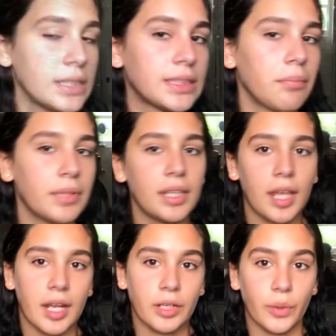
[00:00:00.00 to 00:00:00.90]
Something
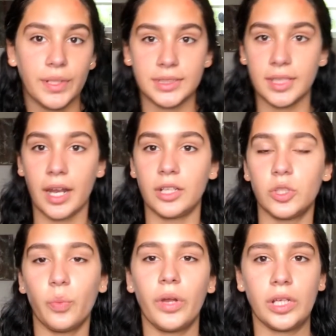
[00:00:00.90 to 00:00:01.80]
that I noticed that I
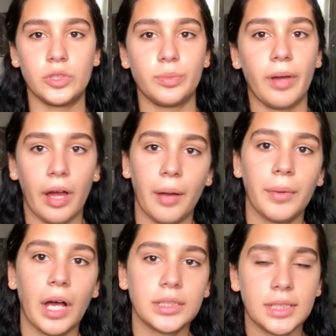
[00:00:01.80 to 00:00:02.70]
do when I do my
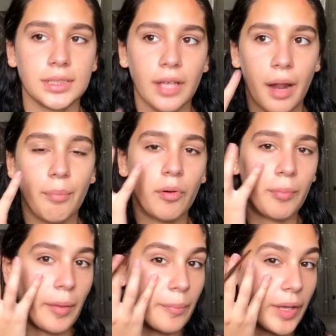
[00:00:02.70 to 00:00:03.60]
eyebrows is that I put
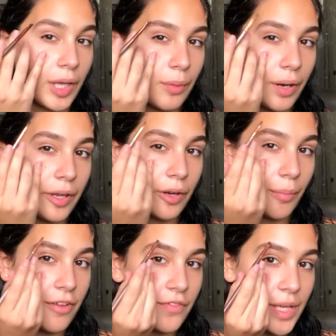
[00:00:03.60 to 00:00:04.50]
my pinky right here
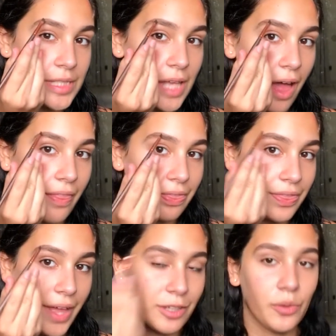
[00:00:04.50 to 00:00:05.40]
on my face and
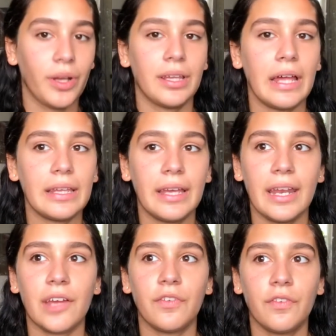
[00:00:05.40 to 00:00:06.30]
then do it lightly,
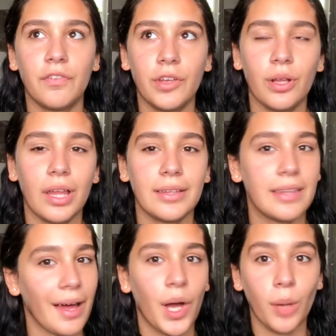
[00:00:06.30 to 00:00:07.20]
and I feel like
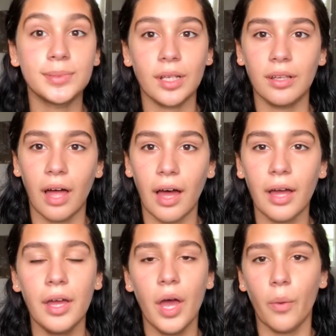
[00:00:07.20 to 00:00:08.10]
that helps a
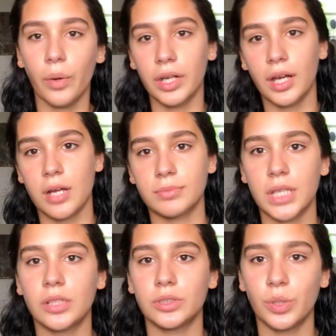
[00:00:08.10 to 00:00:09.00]
lot when it comes
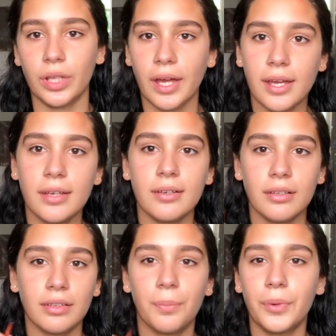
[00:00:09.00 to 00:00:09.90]
down to like
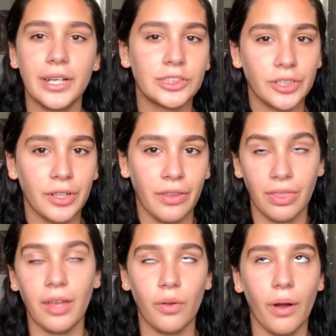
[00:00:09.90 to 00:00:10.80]
the pressure
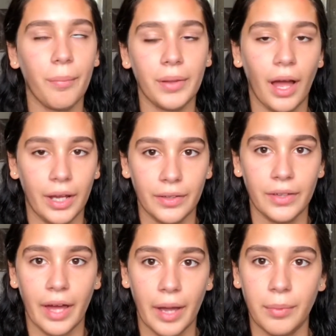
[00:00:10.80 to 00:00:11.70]
that you apply on
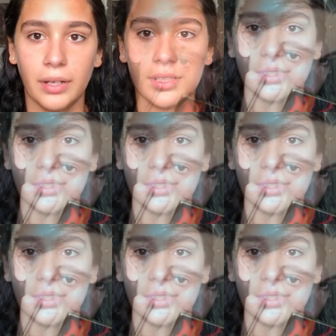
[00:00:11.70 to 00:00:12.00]
the eyebrow.